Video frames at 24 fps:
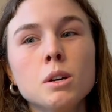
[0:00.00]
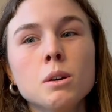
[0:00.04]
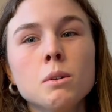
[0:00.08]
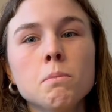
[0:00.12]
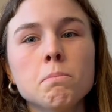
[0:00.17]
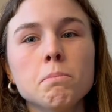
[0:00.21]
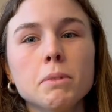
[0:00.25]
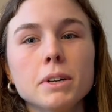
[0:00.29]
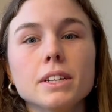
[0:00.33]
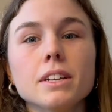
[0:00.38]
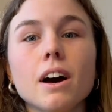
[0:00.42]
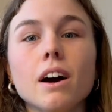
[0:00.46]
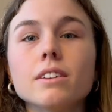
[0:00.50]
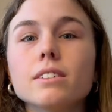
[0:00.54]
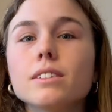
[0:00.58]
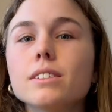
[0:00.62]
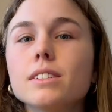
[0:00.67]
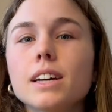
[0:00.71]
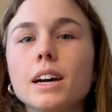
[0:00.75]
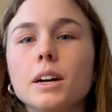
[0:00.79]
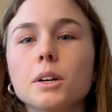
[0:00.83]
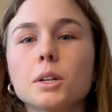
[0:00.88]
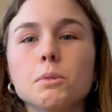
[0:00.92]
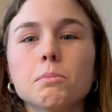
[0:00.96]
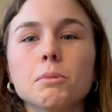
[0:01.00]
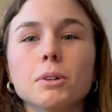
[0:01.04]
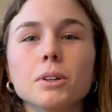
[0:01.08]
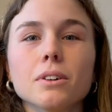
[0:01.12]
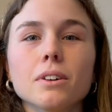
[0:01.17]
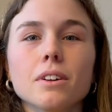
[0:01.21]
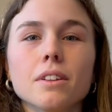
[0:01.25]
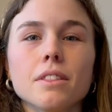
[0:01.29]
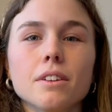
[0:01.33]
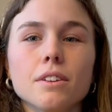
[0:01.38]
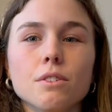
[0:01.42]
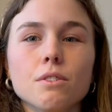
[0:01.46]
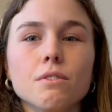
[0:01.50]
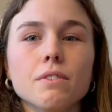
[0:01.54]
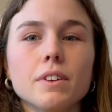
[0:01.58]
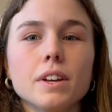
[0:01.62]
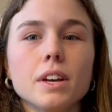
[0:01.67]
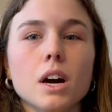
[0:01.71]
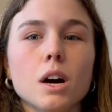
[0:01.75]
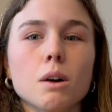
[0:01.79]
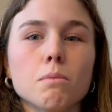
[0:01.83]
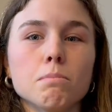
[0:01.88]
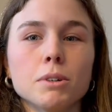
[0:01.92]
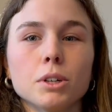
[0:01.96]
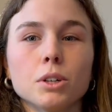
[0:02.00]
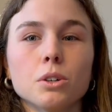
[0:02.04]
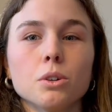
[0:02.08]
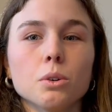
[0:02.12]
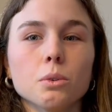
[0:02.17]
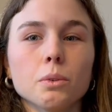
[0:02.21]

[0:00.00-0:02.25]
but non-detectable in the UV optical